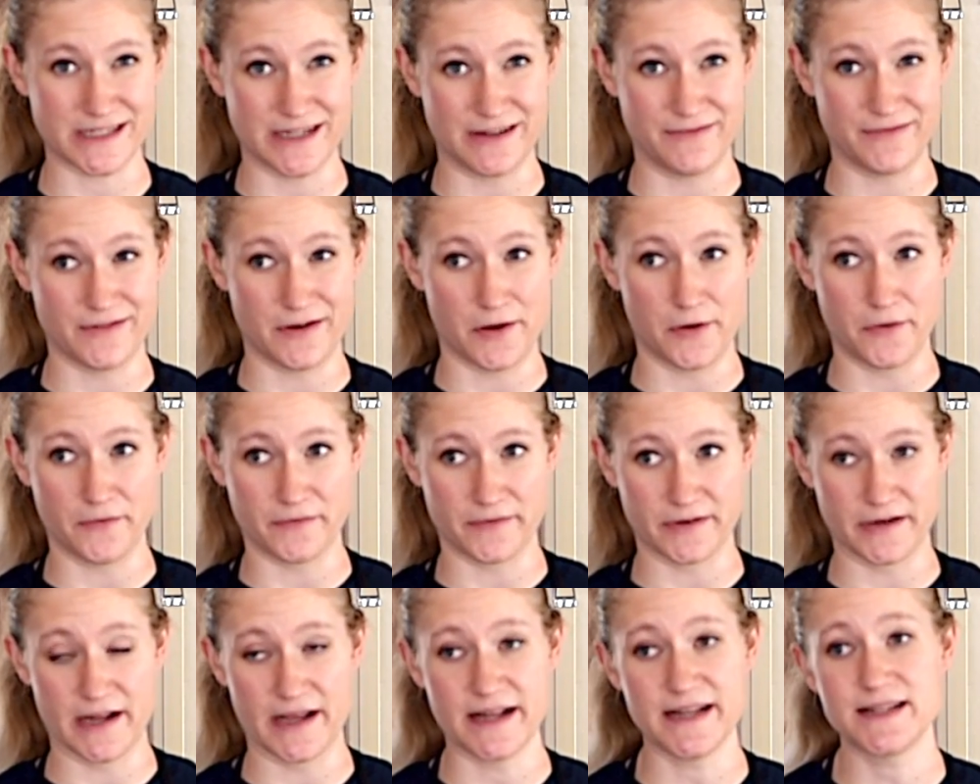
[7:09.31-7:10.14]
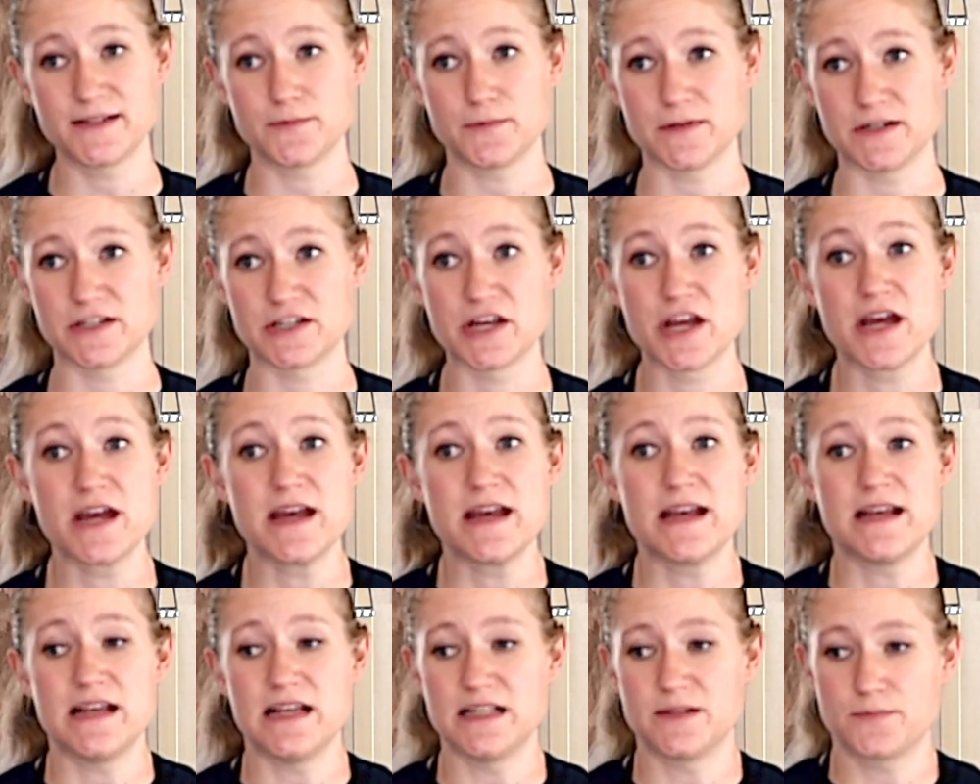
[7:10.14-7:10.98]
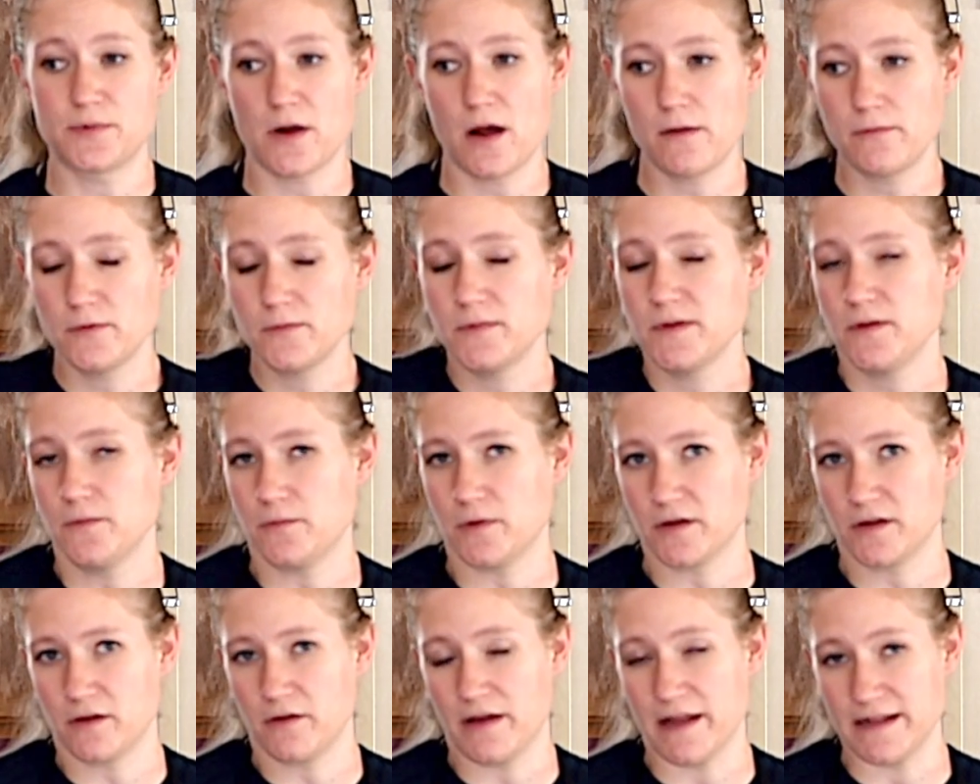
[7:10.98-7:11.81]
if not overnight, which is probably what I'll